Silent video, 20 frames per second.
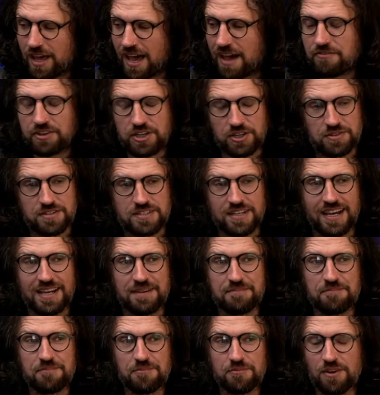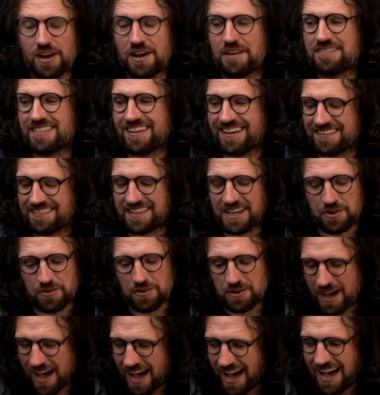to have a good time, right? They're
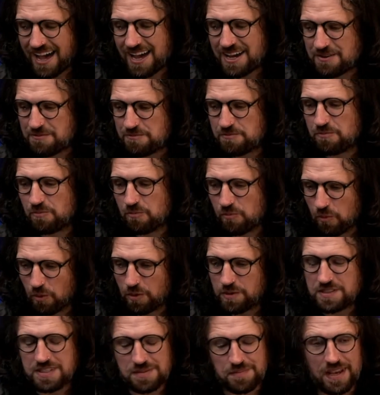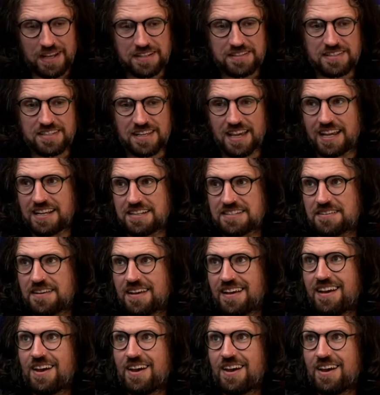going, I want to be entertained.